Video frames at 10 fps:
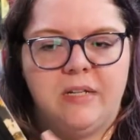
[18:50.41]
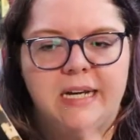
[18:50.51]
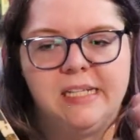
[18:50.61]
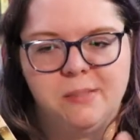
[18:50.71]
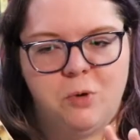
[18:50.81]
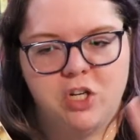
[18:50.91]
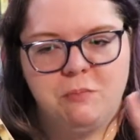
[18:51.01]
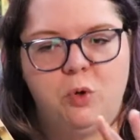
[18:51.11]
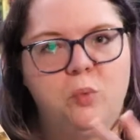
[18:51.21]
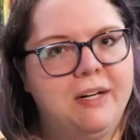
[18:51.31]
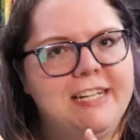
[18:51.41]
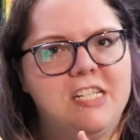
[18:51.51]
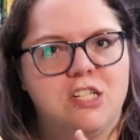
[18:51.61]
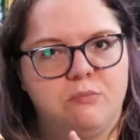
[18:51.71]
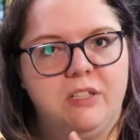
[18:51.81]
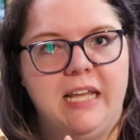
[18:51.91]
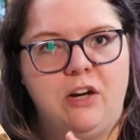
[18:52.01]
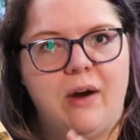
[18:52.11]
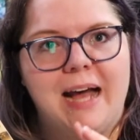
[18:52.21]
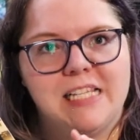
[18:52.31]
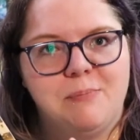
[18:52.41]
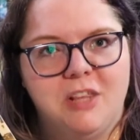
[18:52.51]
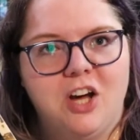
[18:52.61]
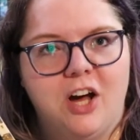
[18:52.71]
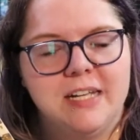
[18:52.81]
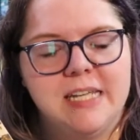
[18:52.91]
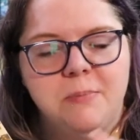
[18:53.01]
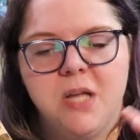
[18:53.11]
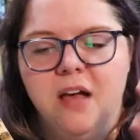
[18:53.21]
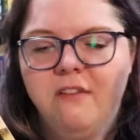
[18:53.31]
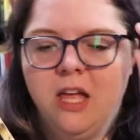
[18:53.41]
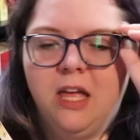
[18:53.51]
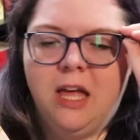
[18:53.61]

needs multiple reads to really grasp the concept of.